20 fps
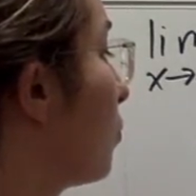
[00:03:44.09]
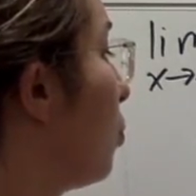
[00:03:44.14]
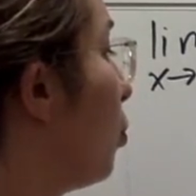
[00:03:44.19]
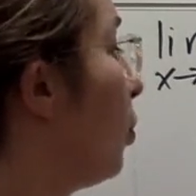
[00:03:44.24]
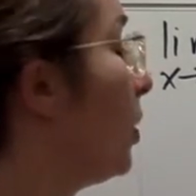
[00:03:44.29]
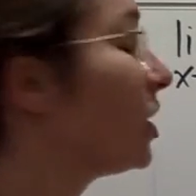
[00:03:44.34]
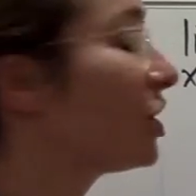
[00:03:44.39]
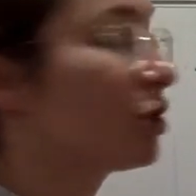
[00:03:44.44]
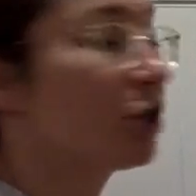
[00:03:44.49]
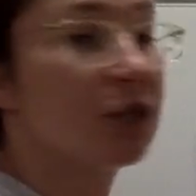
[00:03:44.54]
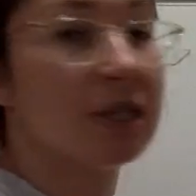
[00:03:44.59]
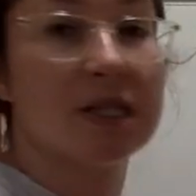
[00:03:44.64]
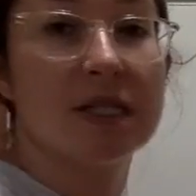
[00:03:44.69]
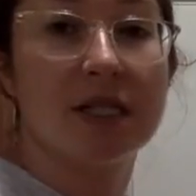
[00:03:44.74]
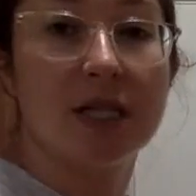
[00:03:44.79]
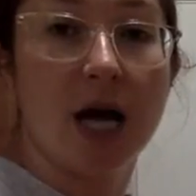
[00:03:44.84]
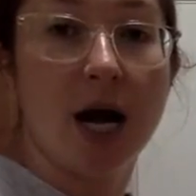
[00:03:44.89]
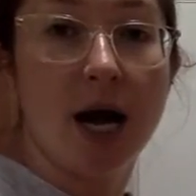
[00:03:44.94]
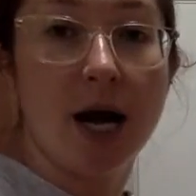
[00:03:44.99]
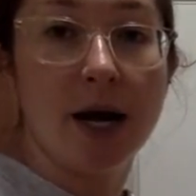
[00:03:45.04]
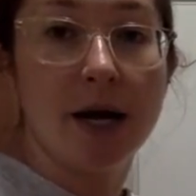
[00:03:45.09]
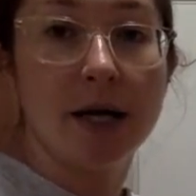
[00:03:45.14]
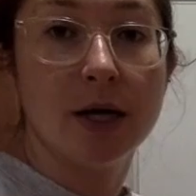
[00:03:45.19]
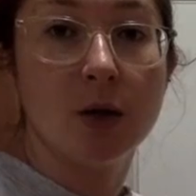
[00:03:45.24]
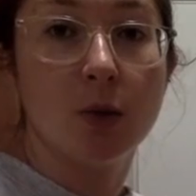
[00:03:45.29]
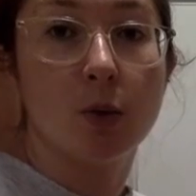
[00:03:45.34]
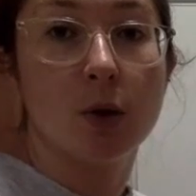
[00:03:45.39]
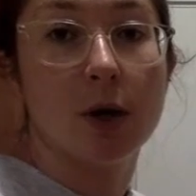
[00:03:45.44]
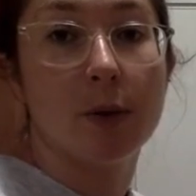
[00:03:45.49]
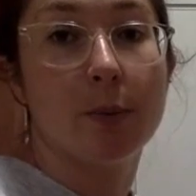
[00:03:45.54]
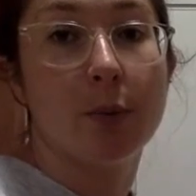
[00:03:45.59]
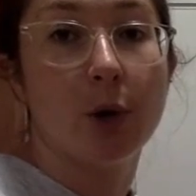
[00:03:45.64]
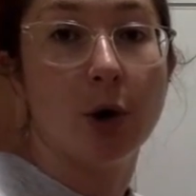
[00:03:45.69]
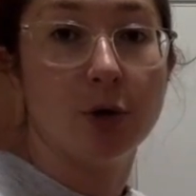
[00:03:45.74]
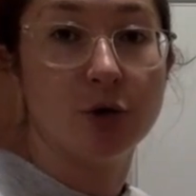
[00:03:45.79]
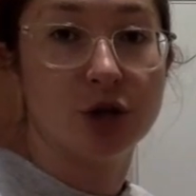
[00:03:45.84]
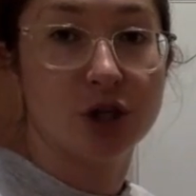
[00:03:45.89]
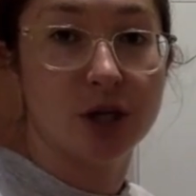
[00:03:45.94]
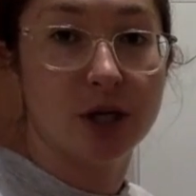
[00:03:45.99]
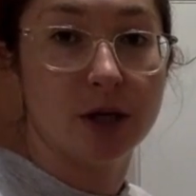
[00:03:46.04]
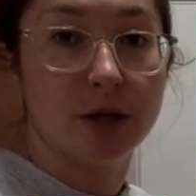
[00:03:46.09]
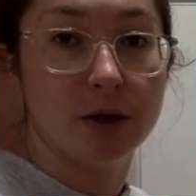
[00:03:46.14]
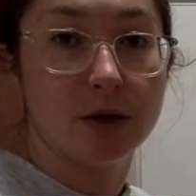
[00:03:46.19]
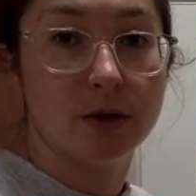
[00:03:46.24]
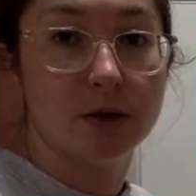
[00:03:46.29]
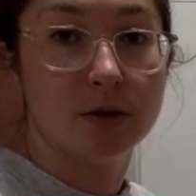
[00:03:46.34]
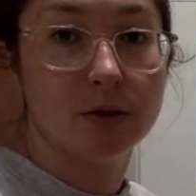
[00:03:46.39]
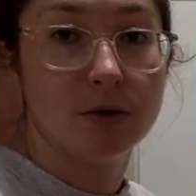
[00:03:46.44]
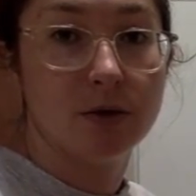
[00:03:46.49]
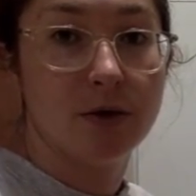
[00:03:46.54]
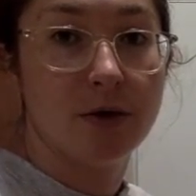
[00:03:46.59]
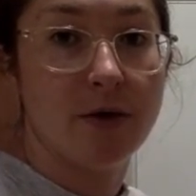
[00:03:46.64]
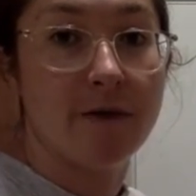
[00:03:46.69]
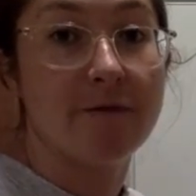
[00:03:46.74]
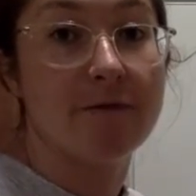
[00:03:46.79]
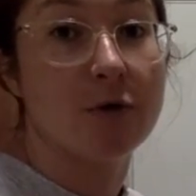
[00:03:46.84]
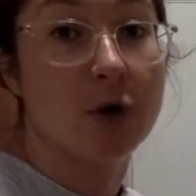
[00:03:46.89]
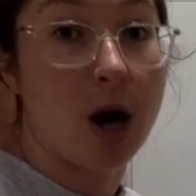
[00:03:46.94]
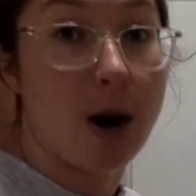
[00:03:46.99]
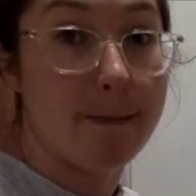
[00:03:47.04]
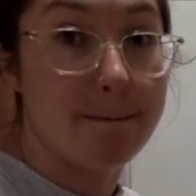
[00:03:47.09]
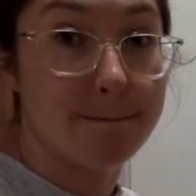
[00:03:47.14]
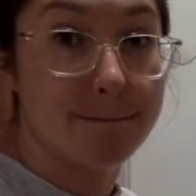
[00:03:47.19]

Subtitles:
which side we're approaching from.